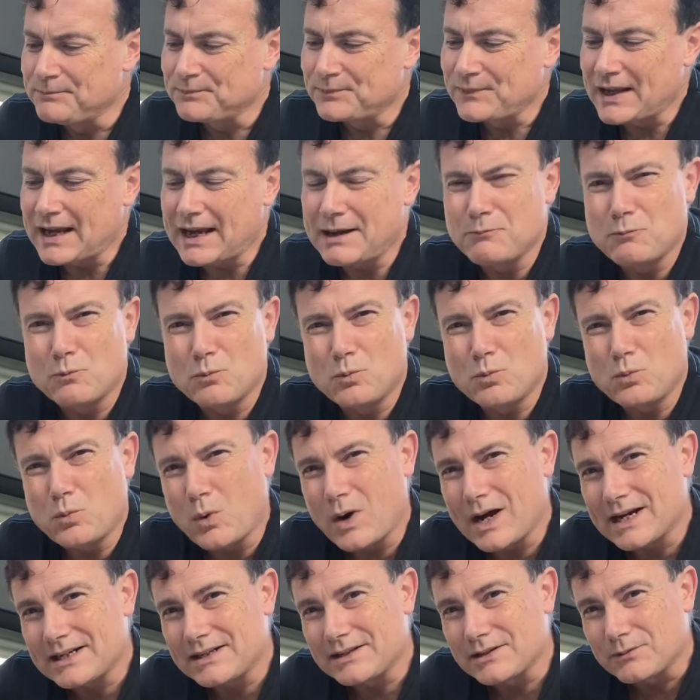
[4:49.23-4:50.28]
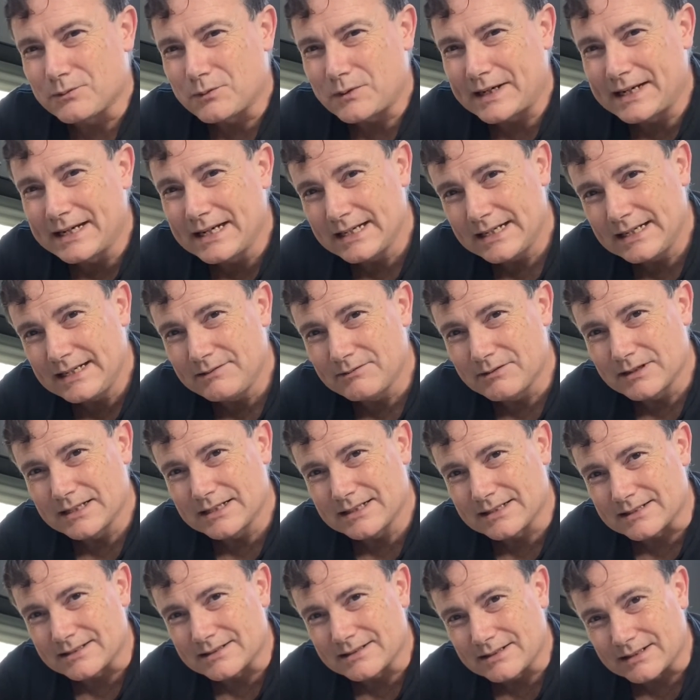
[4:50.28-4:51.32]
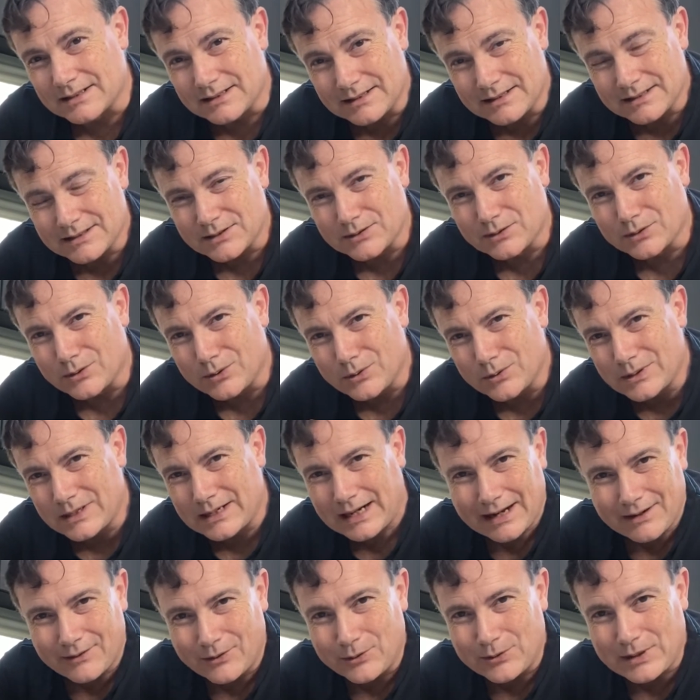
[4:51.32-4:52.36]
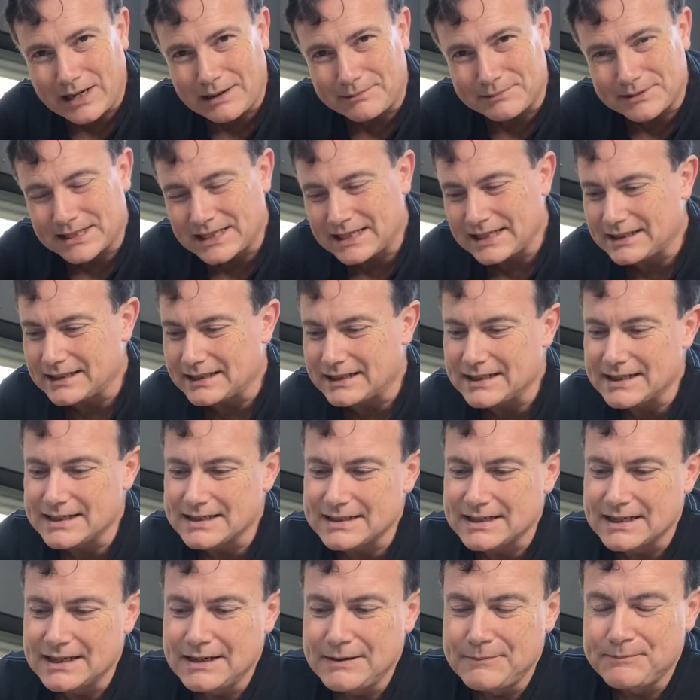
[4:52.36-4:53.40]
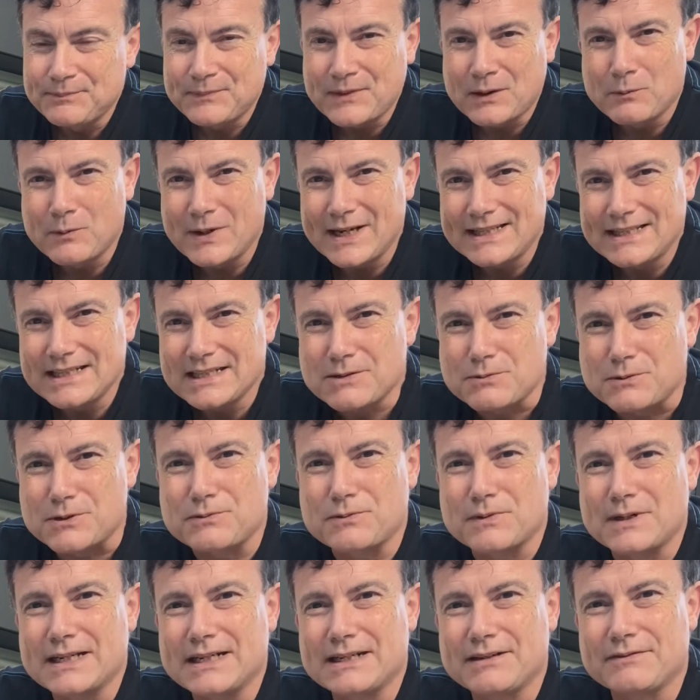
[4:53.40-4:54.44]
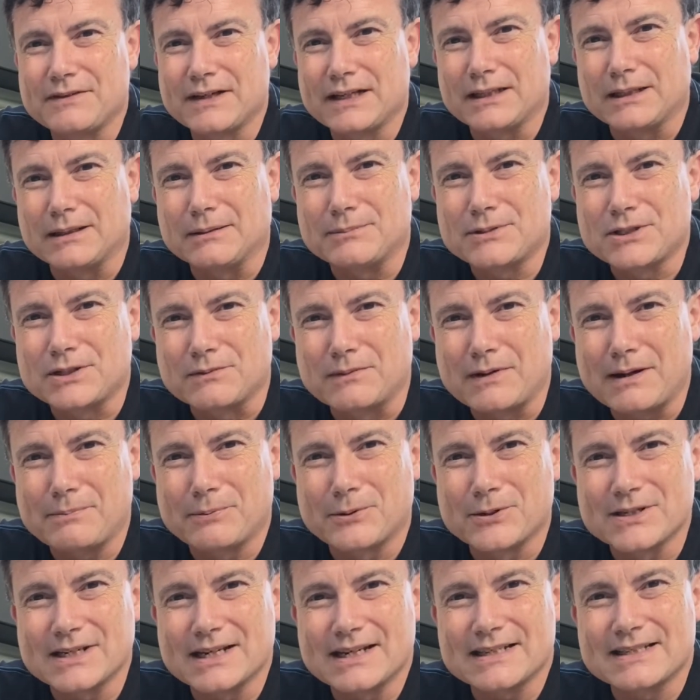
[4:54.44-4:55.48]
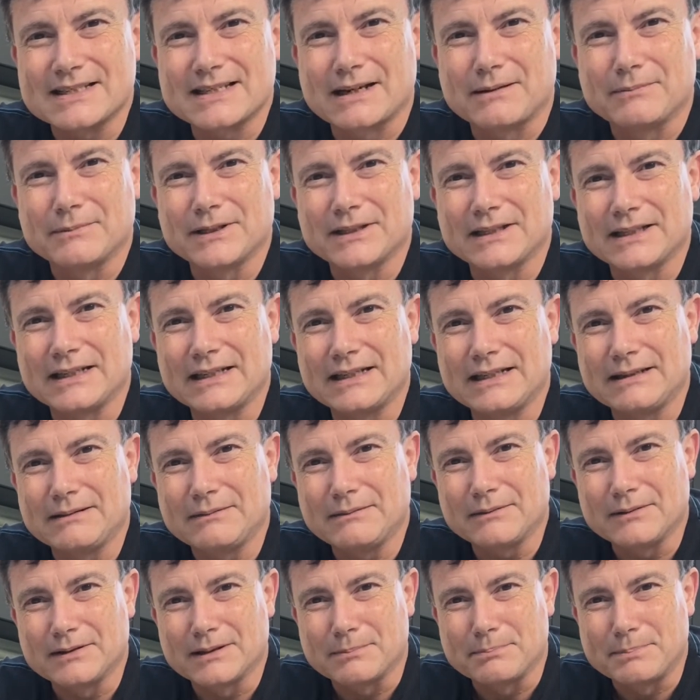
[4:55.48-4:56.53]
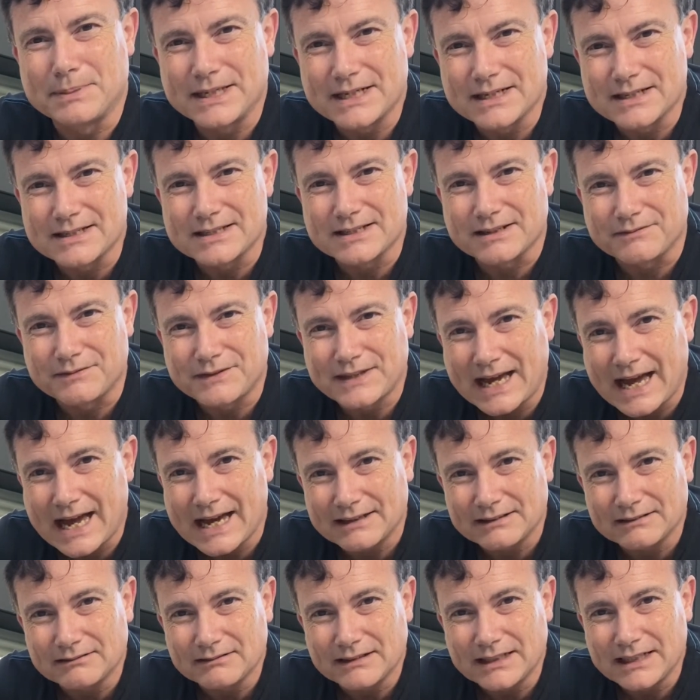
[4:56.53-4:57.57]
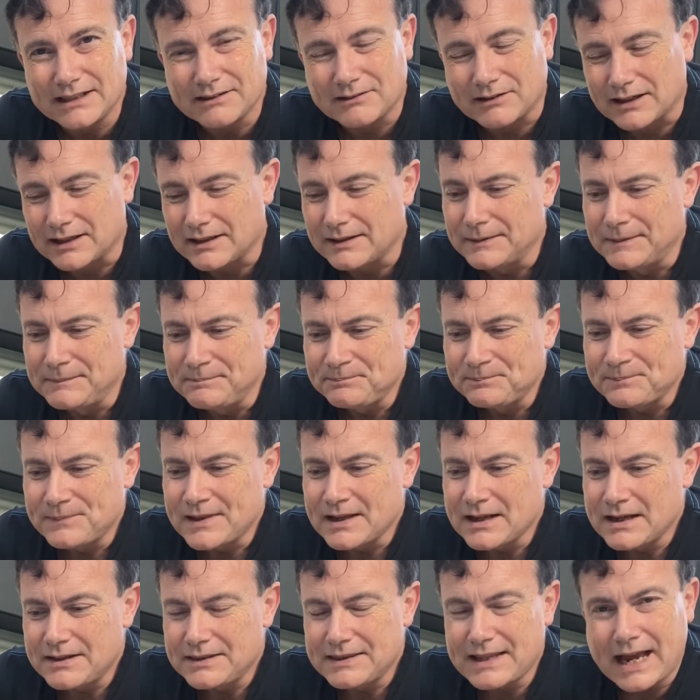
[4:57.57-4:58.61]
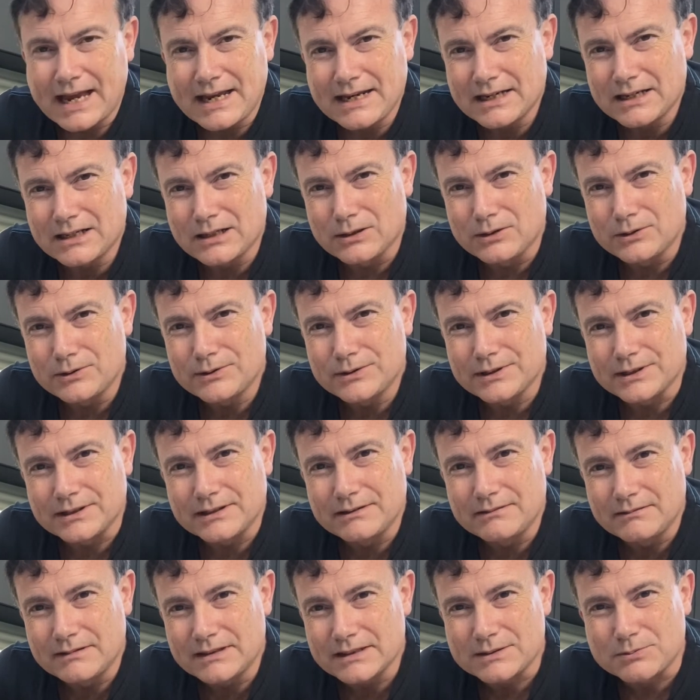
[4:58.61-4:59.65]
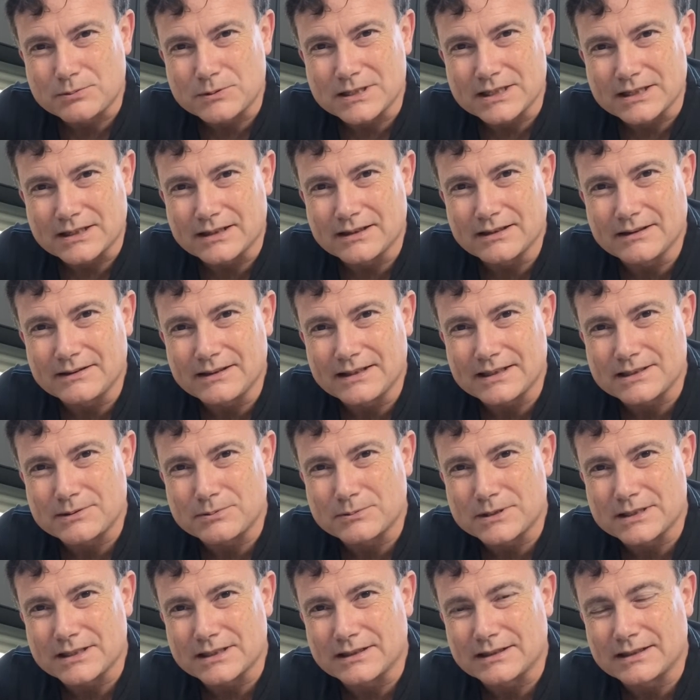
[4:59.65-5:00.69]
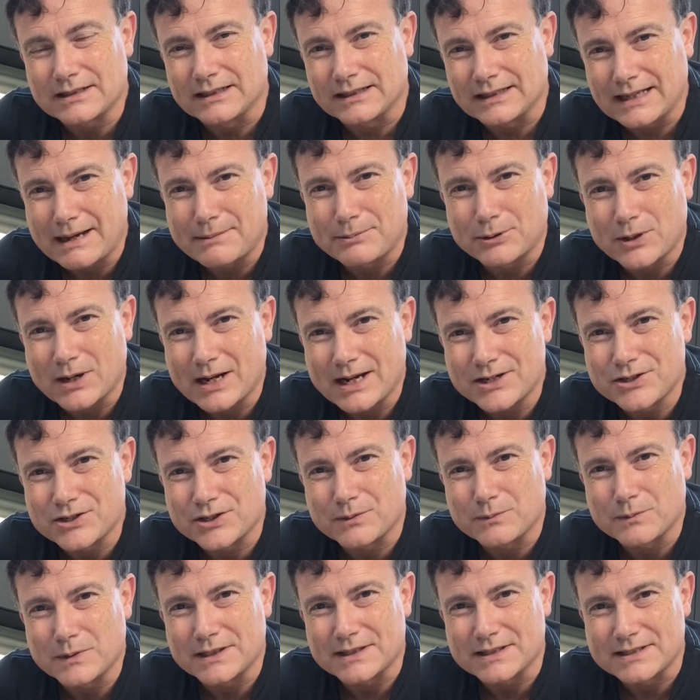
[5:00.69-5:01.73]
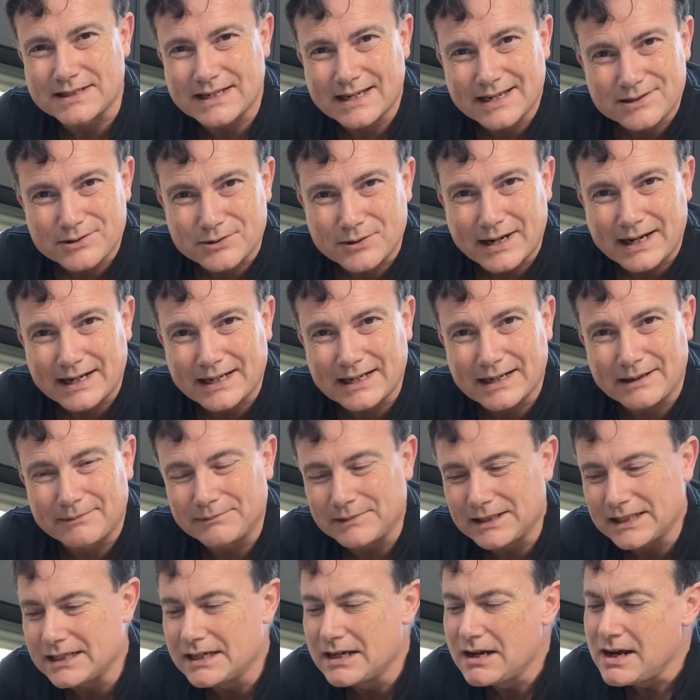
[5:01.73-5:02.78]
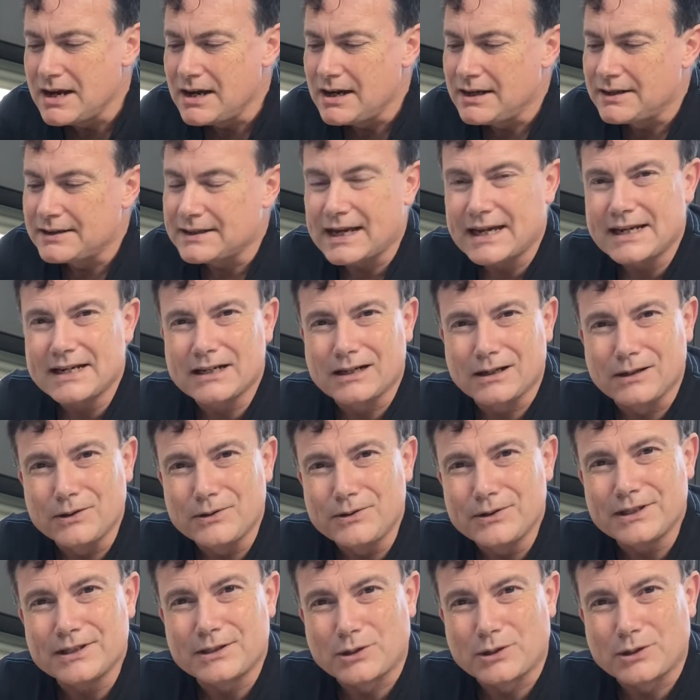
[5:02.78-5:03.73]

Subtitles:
And one of the key reasons, and this will all come together, is when this was redeveloped to represent some of the bitters of that era, they included, and this was a collaboration with the Sazerac company, they included